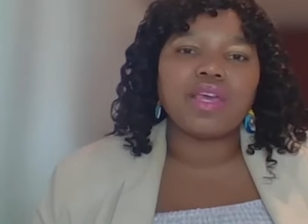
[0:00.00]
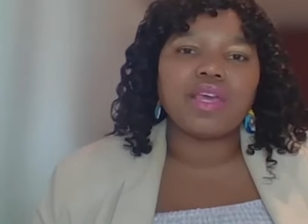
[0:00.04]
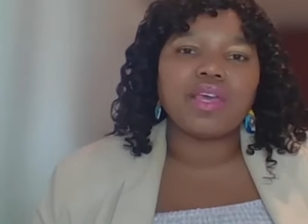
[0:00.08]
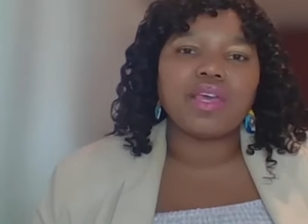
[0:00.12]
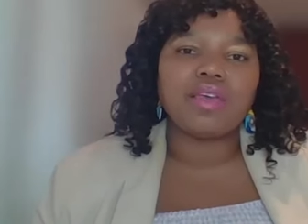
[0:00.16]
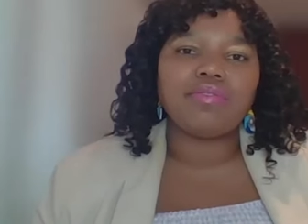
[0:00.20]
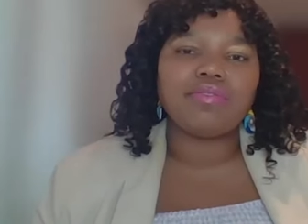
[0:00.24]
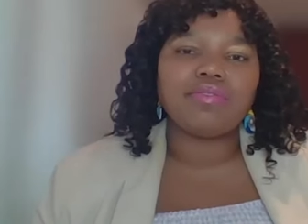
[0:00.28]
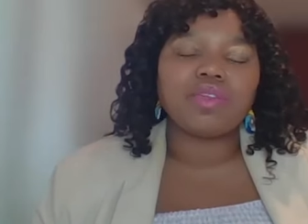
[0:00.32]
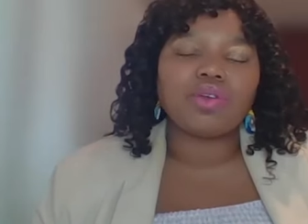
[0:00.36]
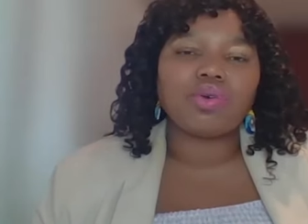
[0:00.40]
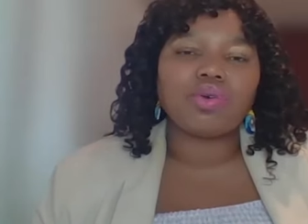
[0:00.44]

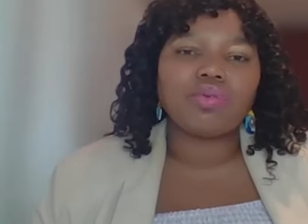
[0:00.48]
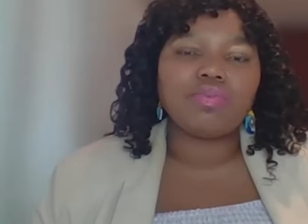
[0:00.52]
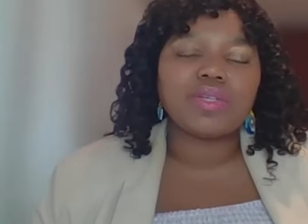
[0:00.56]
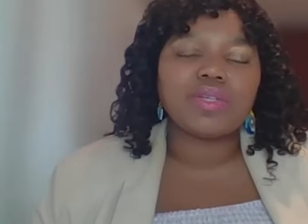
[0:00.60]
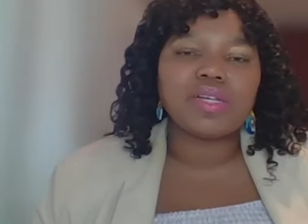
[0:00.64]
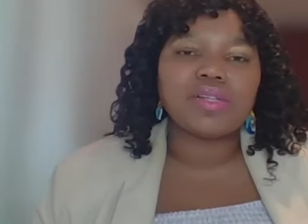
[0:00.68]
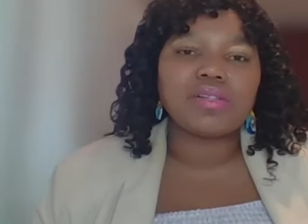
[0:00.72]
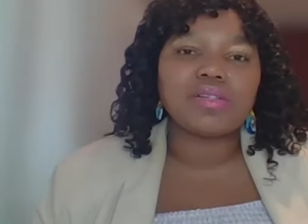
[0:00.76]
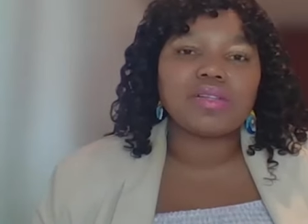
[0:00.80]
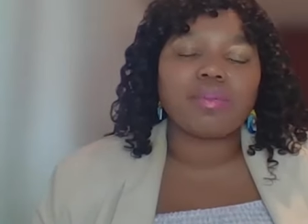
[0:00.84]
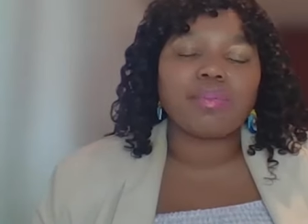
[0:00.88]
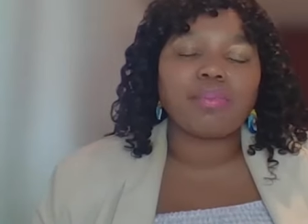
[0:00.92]
the if the
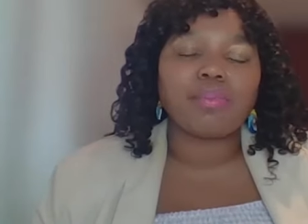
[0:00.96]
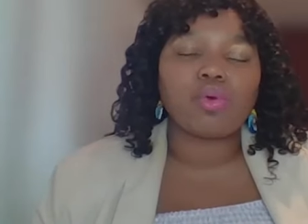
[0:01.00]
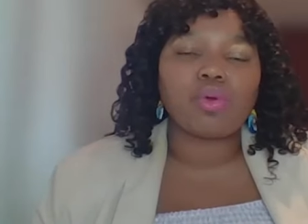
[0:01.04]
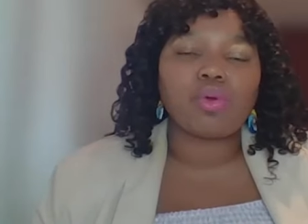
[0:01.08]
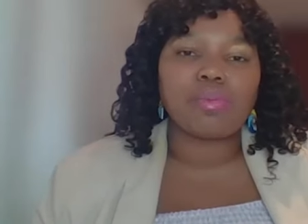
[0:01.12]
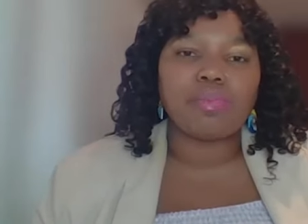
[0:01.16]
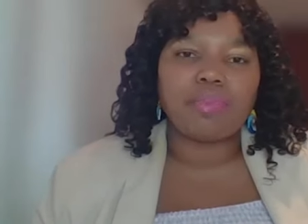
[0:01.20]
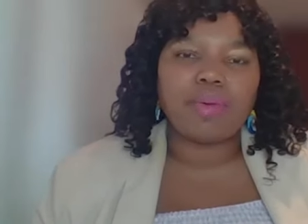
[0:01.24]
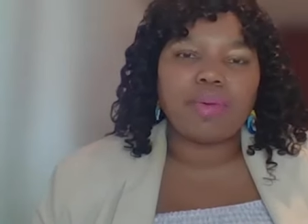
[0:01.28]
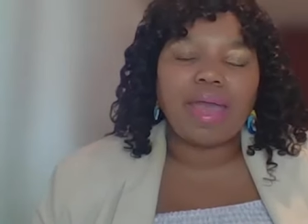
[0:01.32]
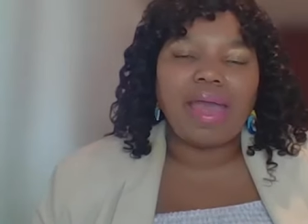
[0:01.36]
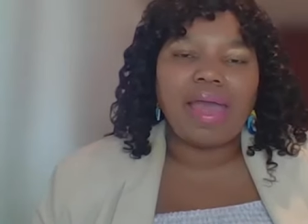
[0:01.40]
Guptas are
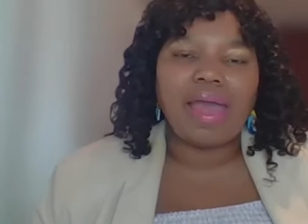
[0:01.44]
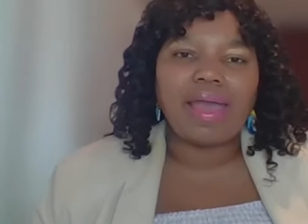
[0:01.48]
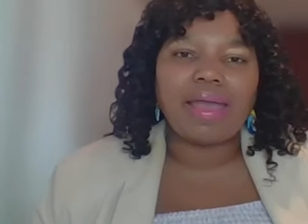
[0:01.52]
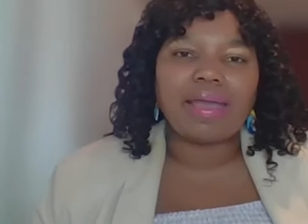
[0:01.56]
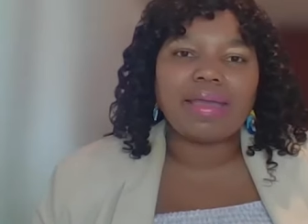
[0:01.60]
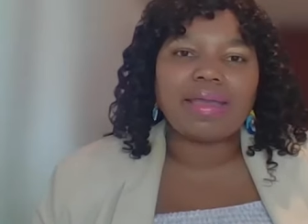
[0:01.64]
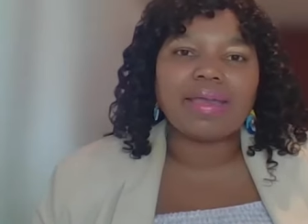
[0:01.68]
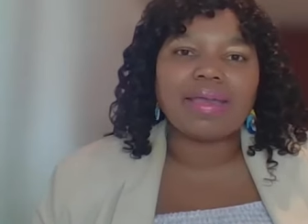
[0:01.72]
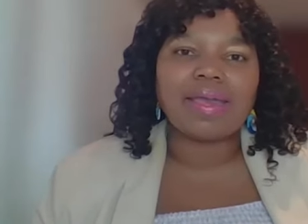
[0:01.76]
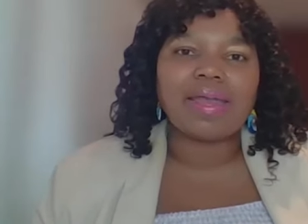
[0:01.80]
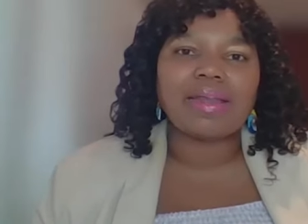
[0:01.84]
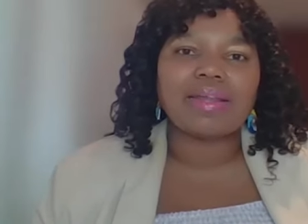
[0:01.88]
brought
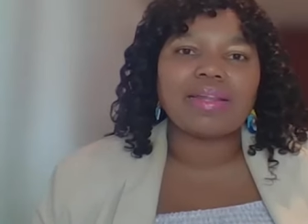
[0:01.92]
back